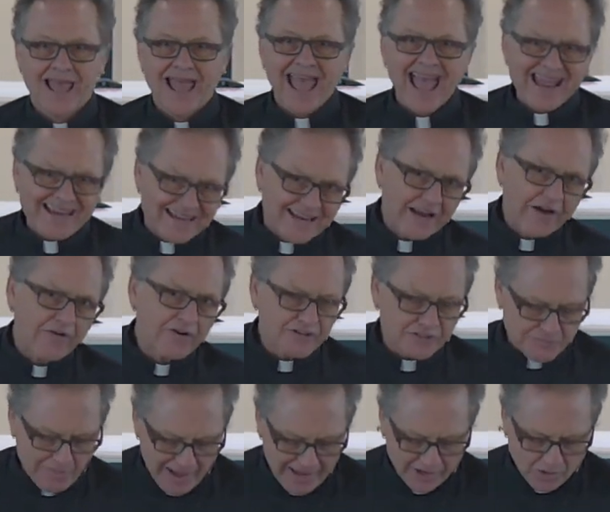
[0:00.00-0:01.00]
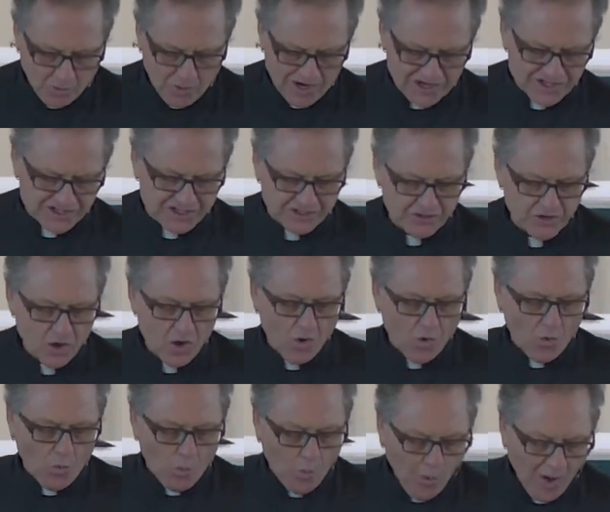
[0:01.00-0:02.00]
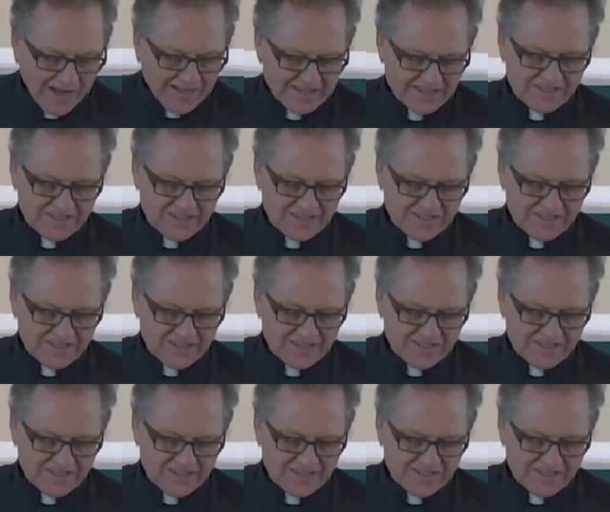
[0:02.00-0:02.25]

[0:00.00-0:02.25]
And here is my question What